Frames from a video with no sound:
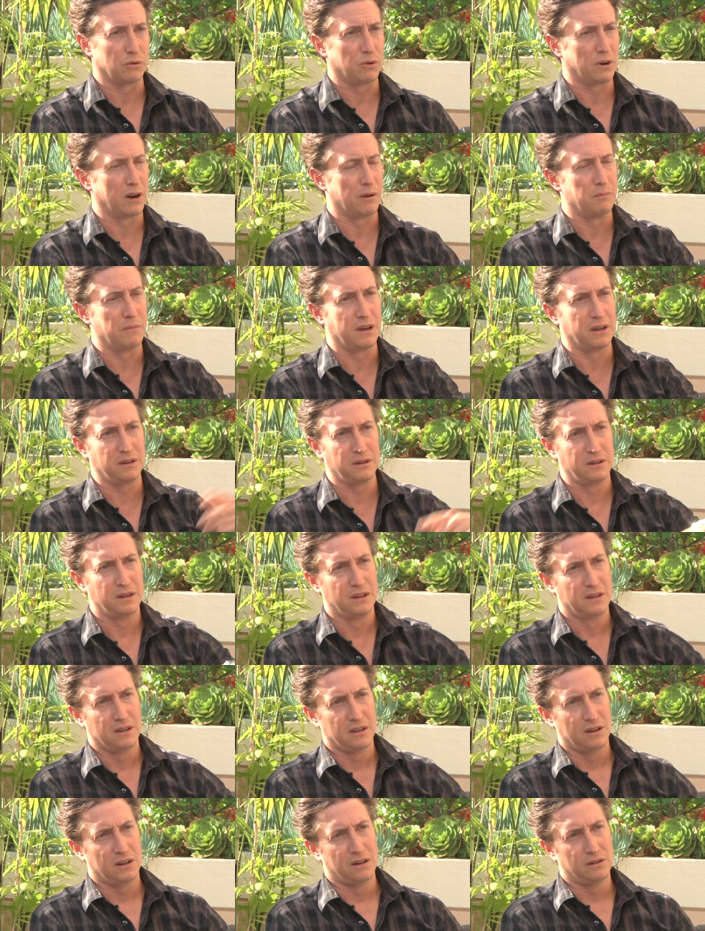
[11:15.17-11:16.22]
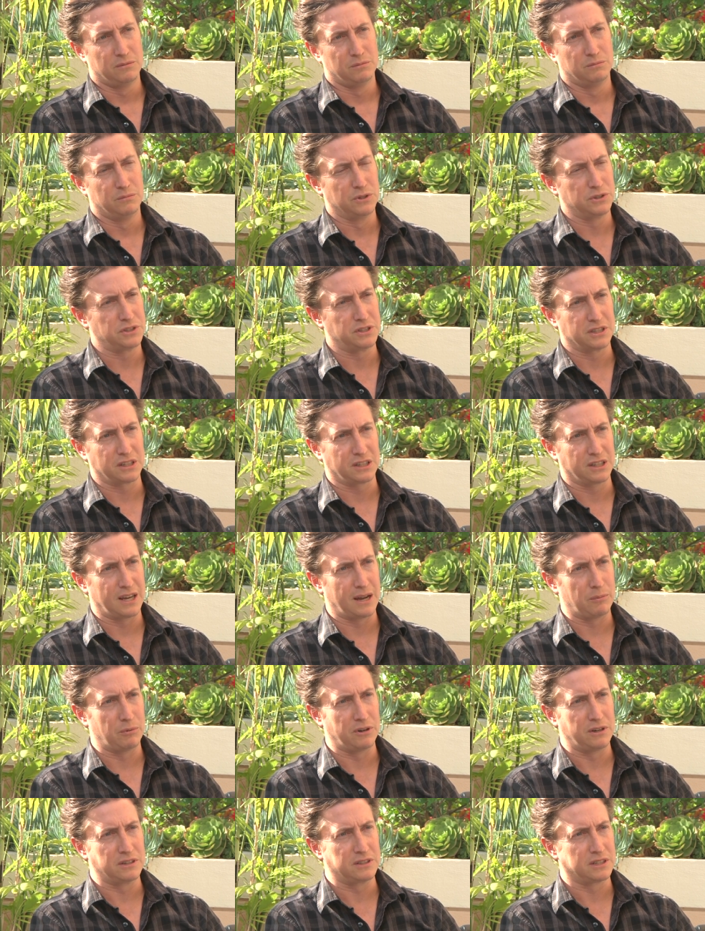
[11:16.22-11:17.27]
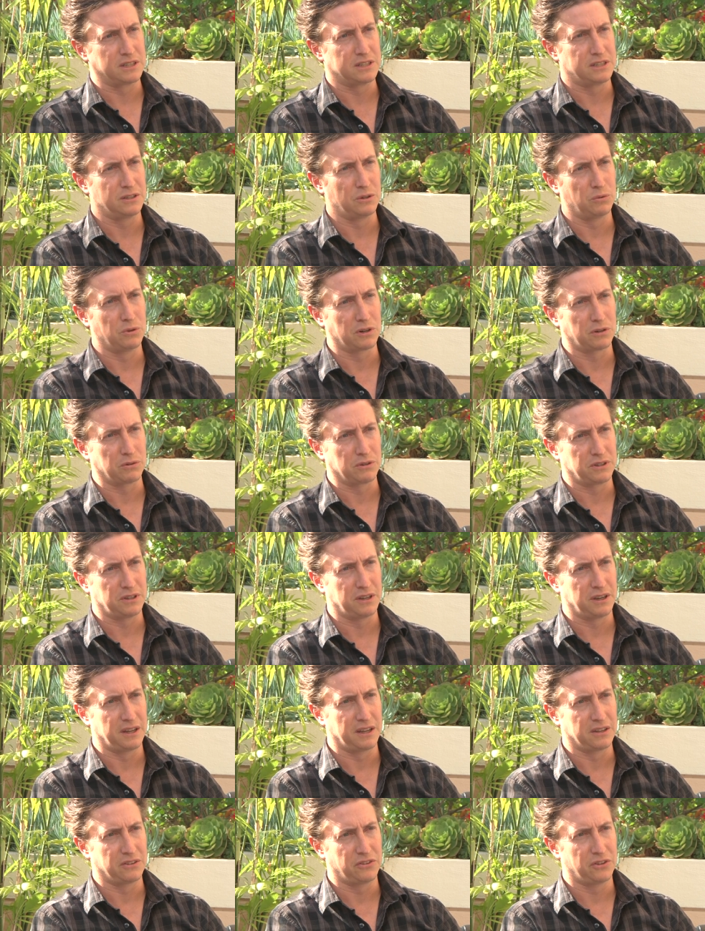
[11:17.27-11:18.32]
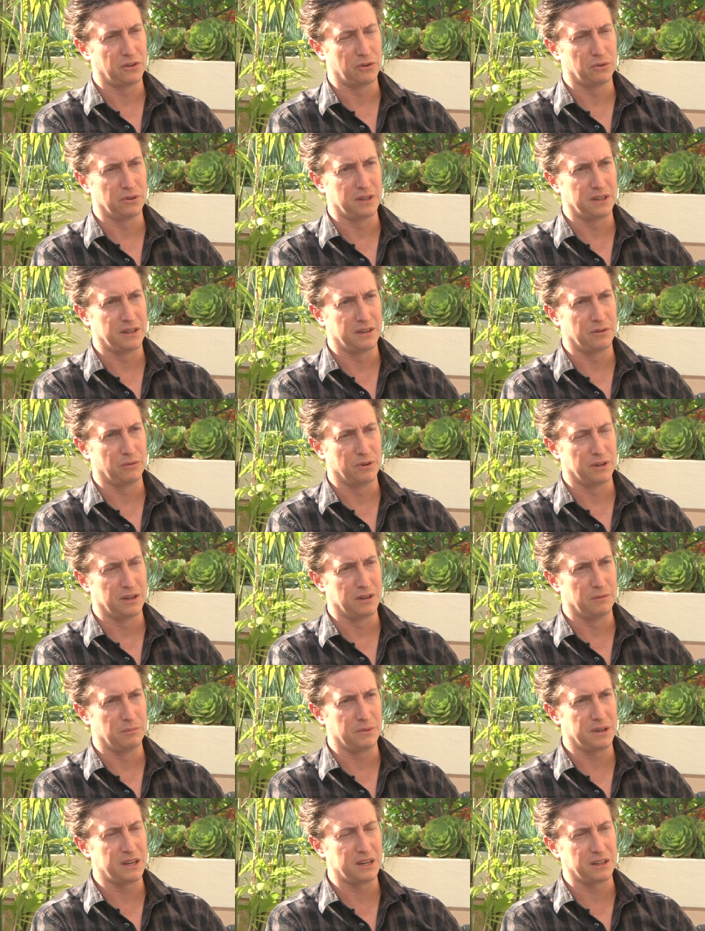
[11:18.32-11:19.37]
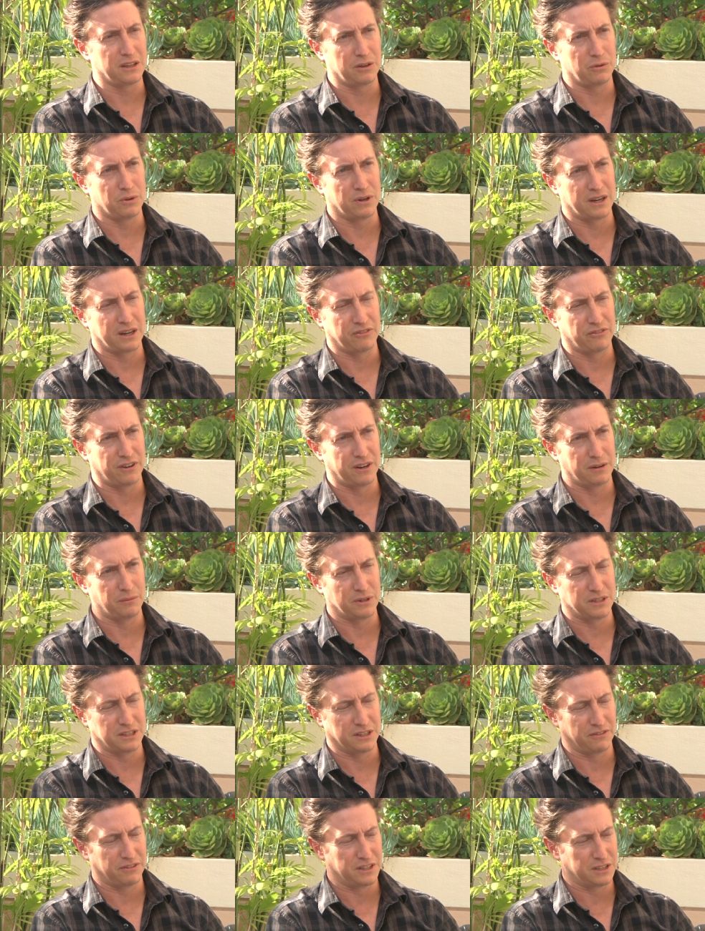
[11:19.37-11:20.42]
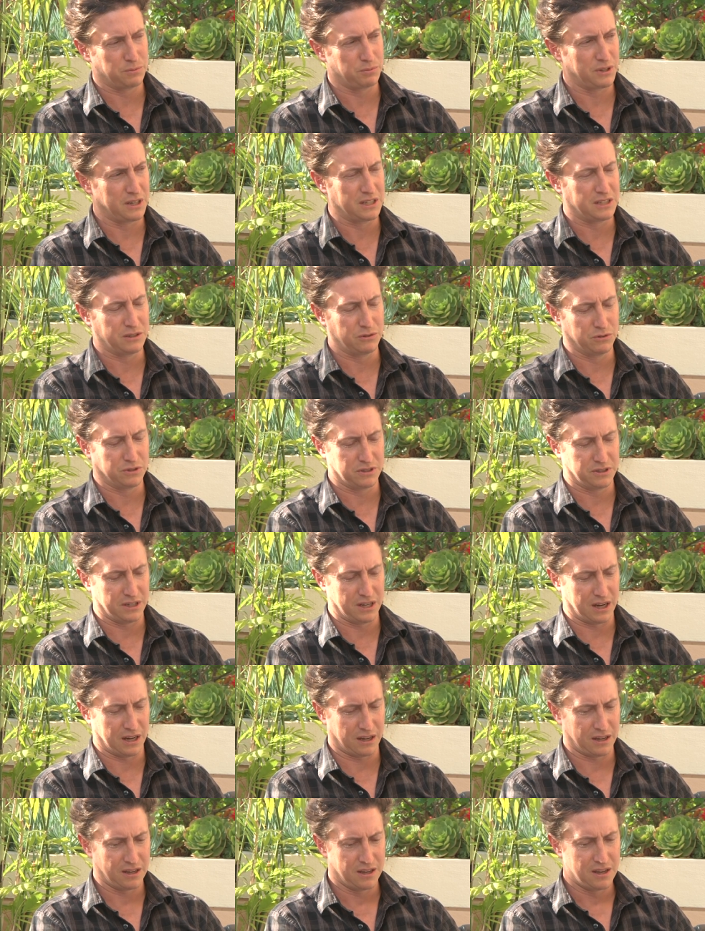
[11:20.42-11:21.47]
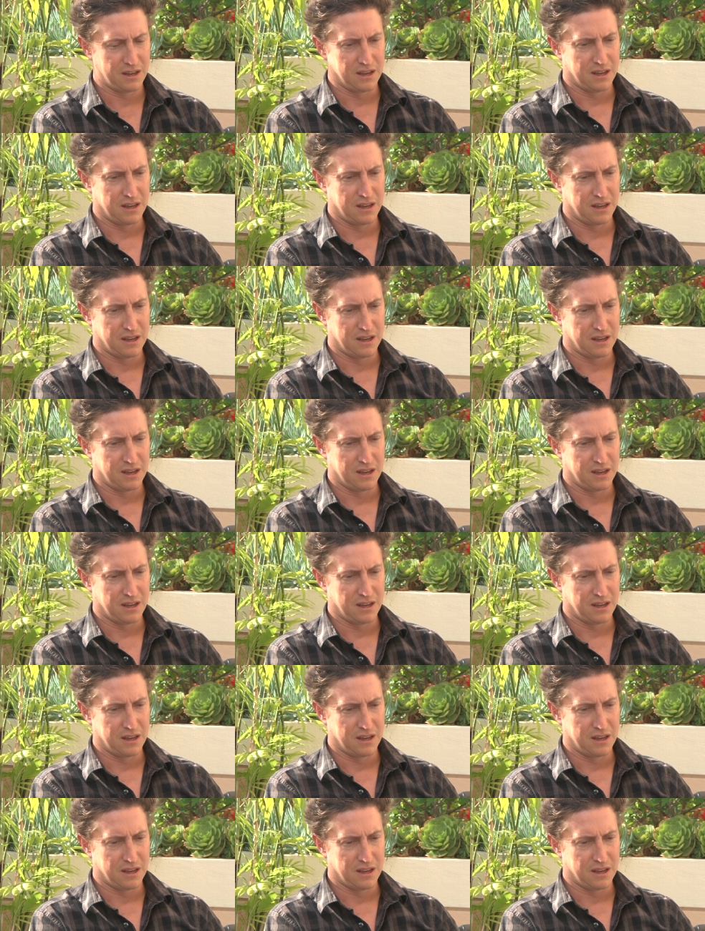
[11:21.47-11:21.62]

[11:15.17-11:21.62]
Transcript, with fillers: right. where I met most of the collaborators I still work with today. So immediately when I find myself in this place, it was like